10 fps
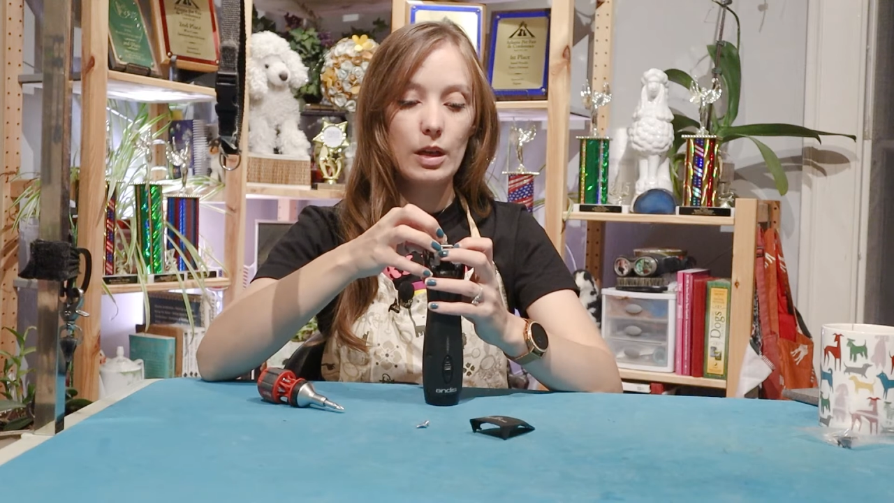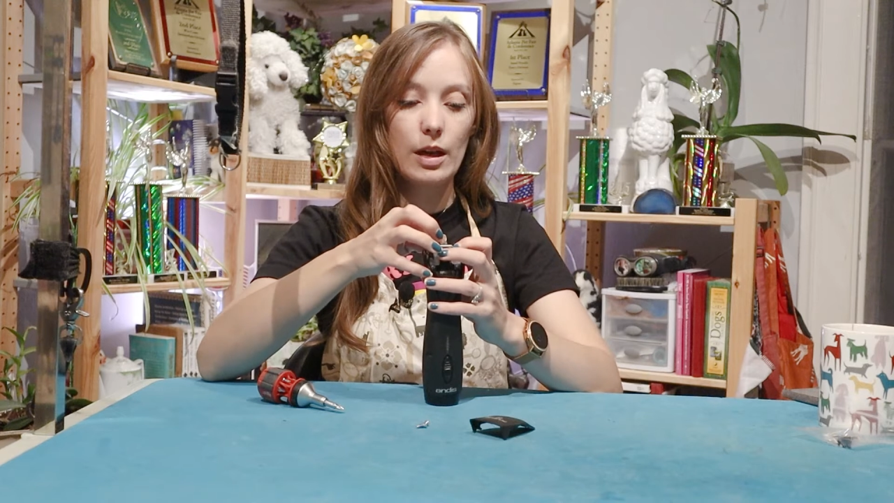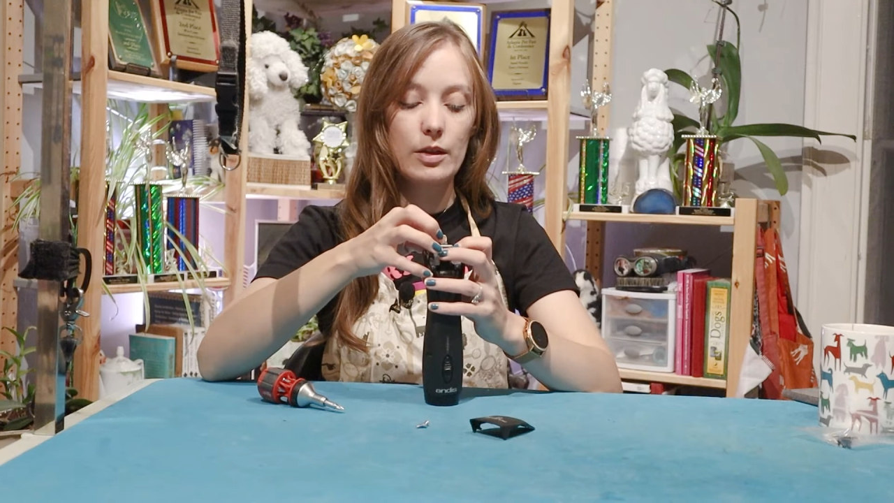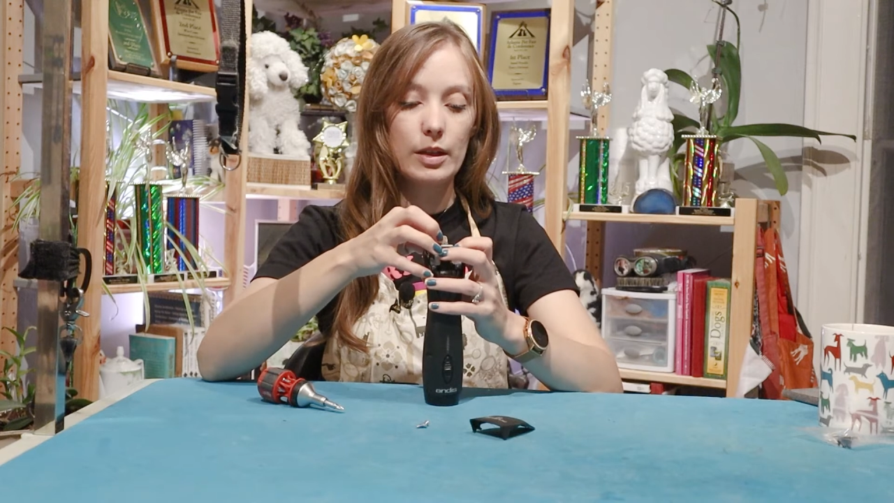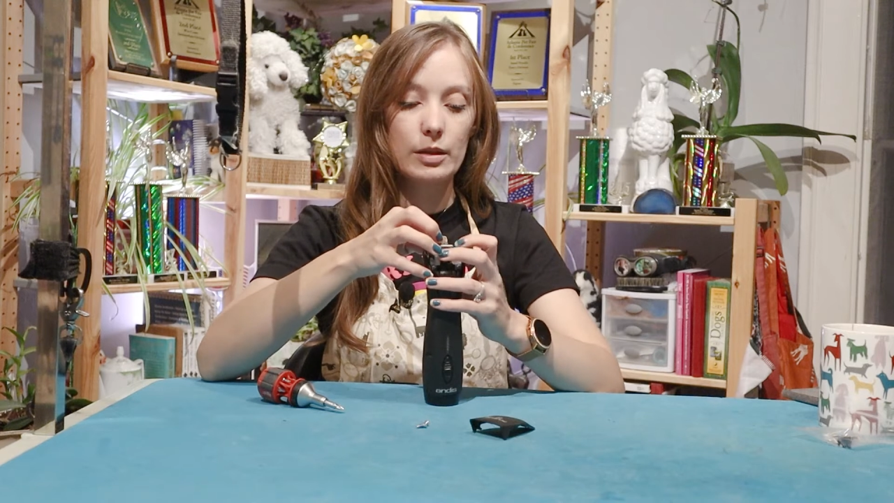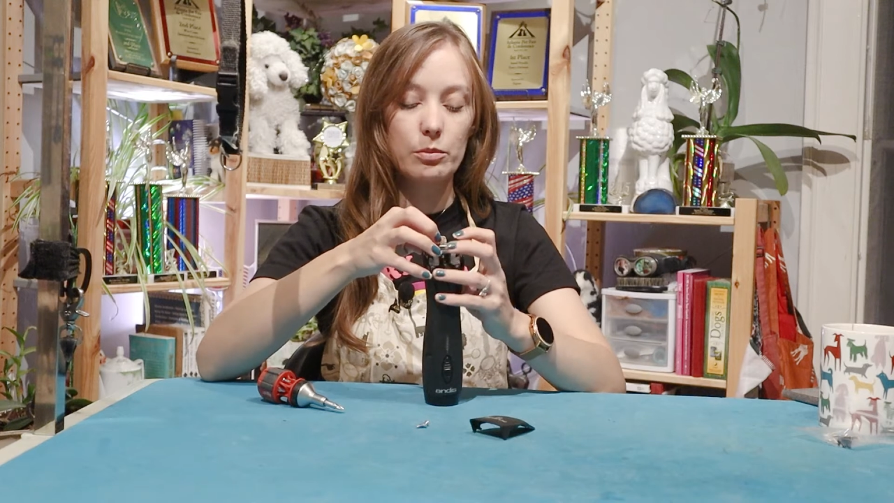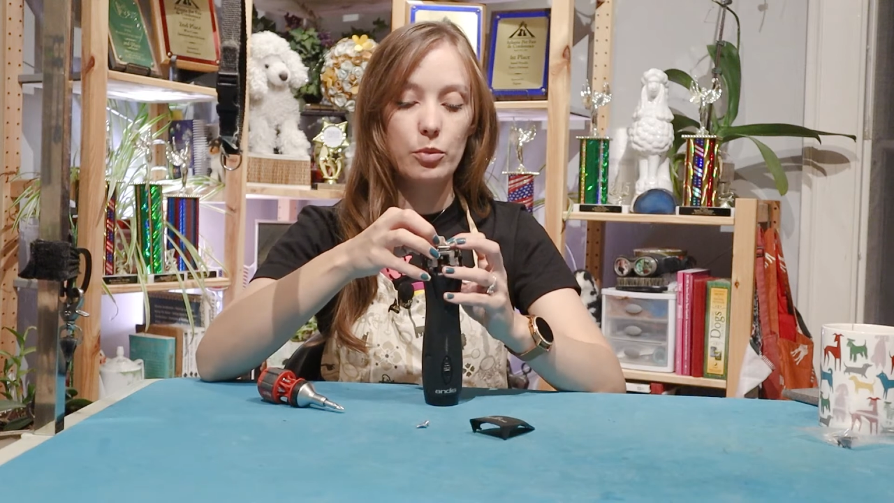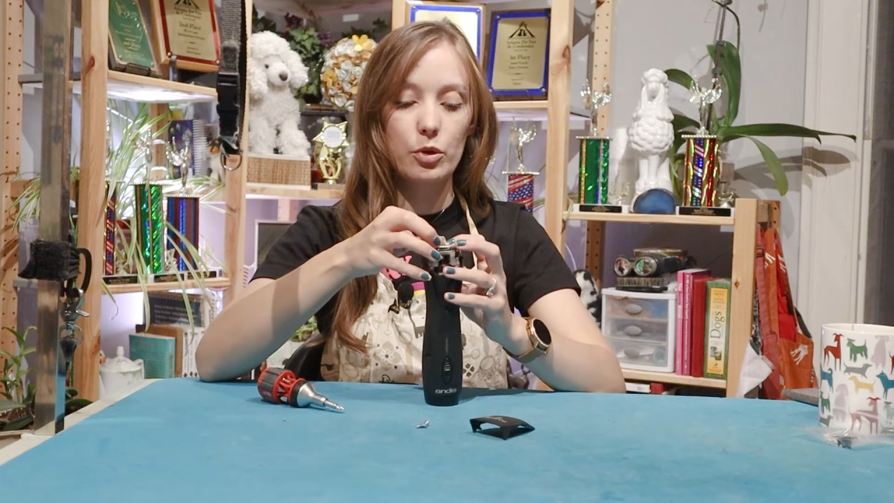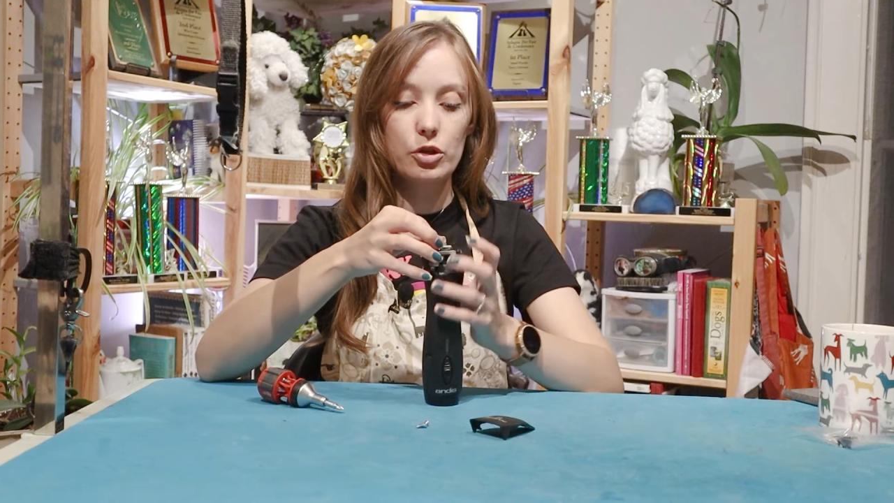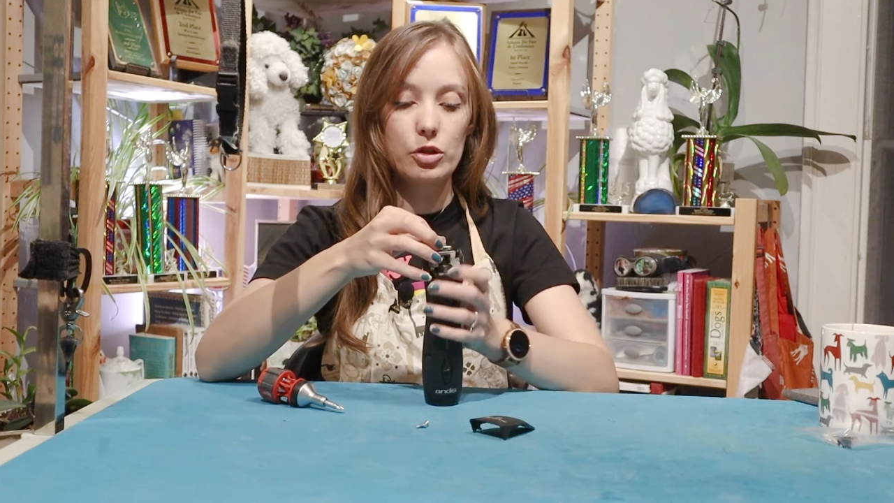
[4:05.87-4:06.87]
And then
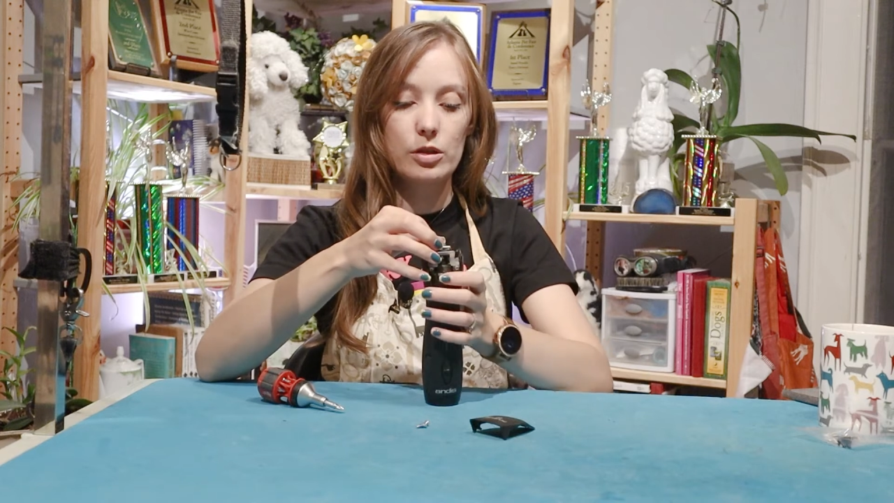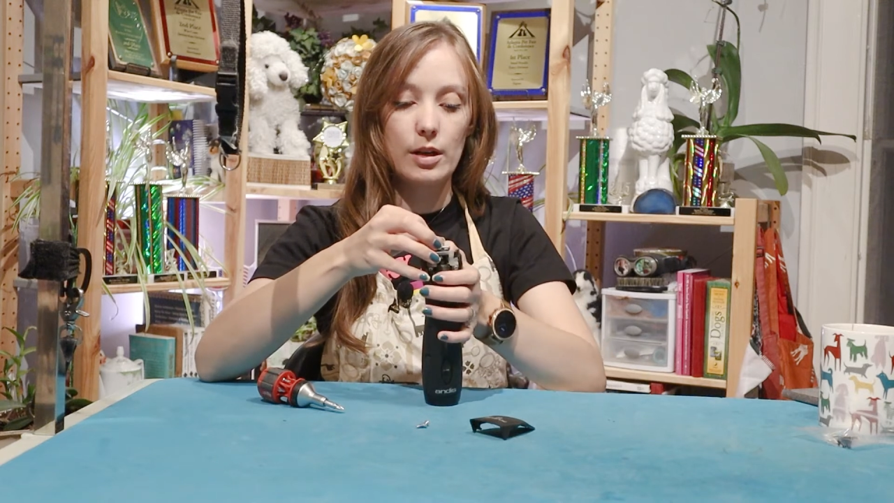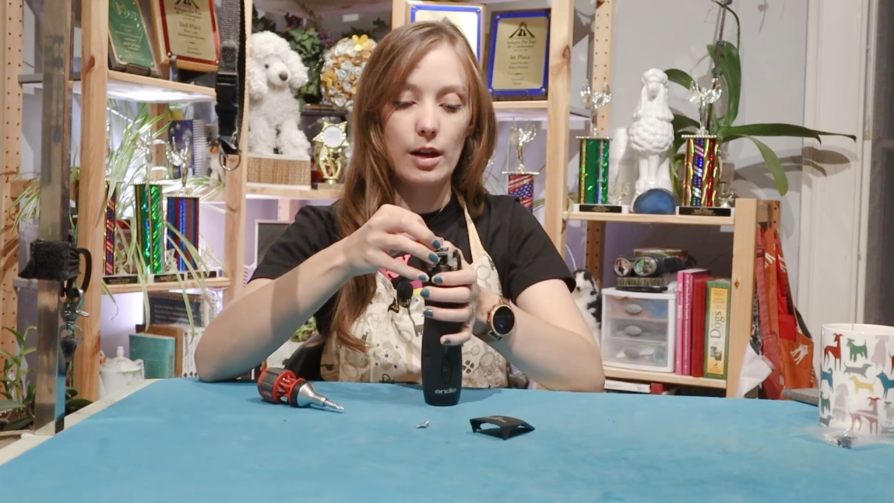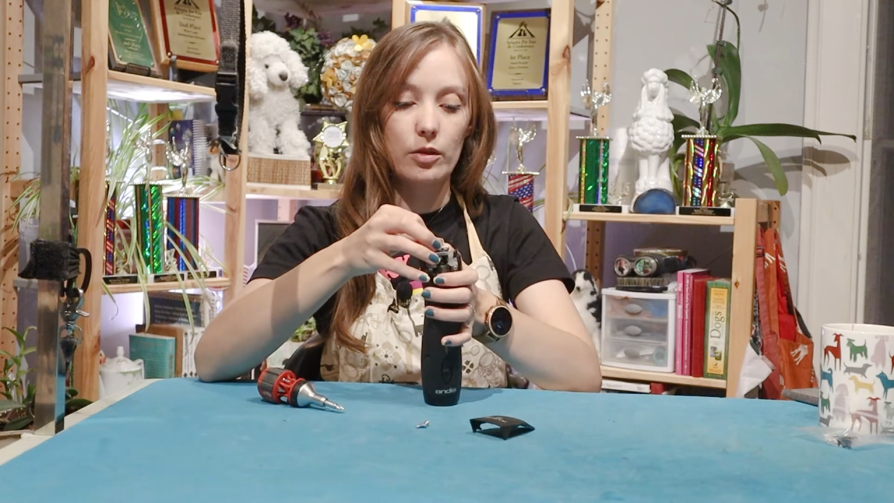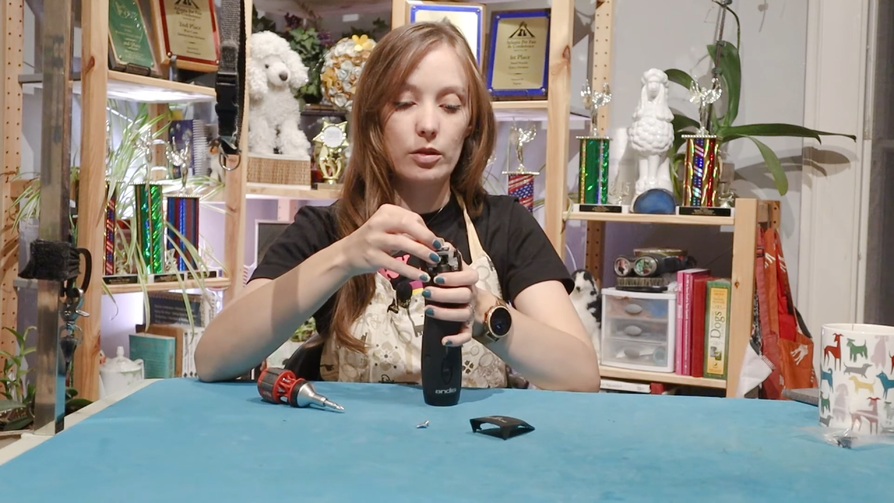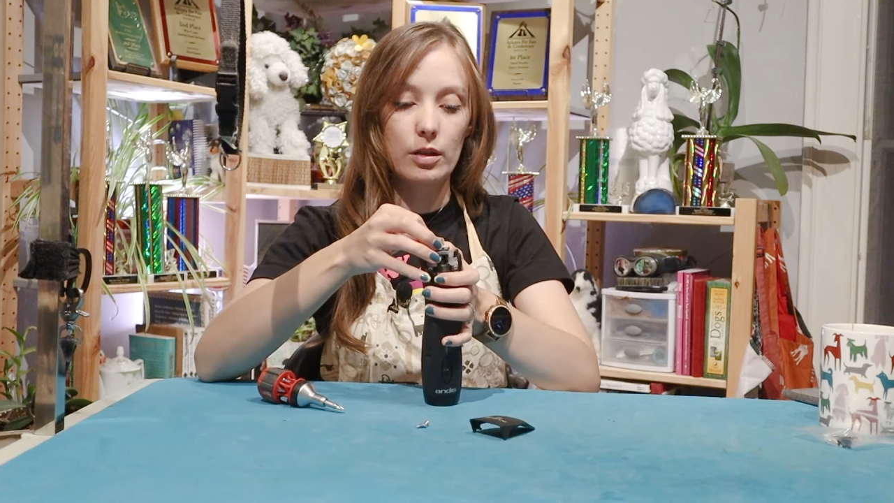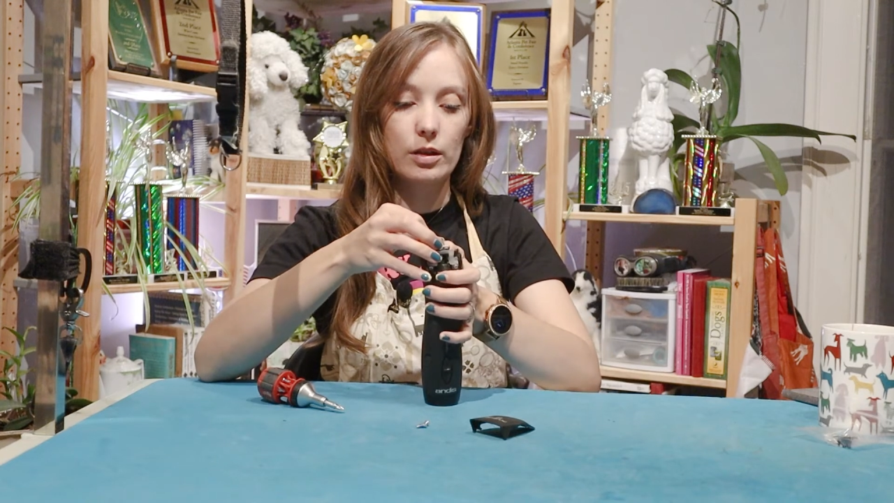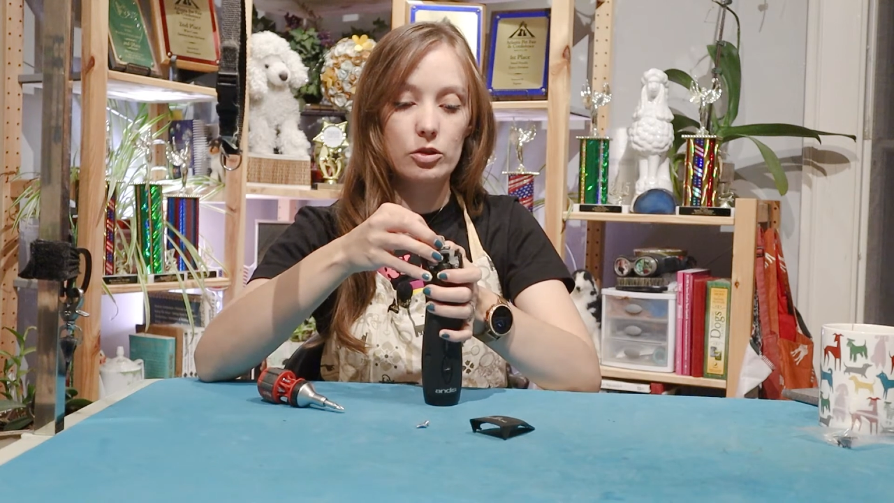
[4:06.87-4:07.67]
push down